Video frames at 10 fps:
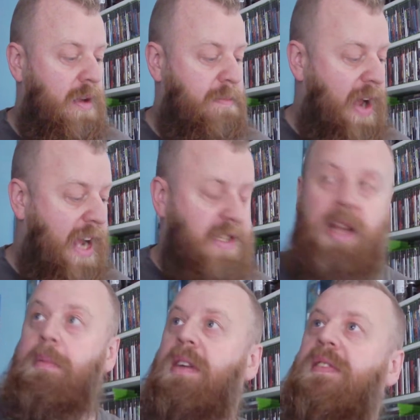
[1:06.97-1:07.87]
Play as
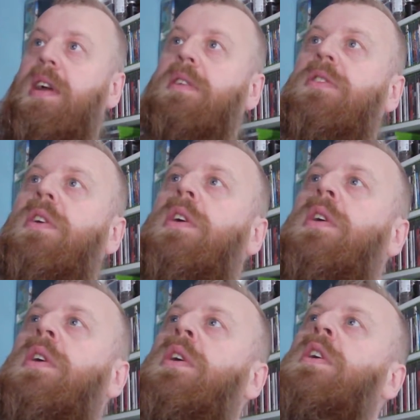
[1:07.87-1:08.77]
8-Bit Invaders.
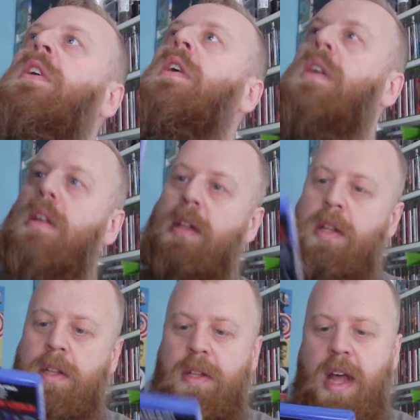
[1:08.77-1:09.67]

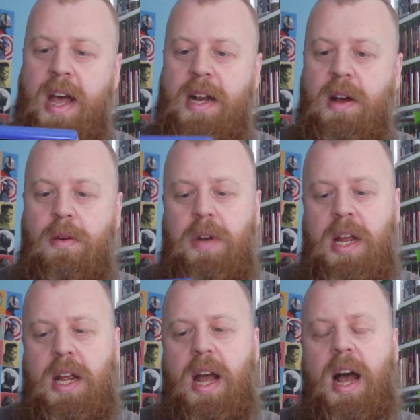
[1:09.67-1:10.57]
Then we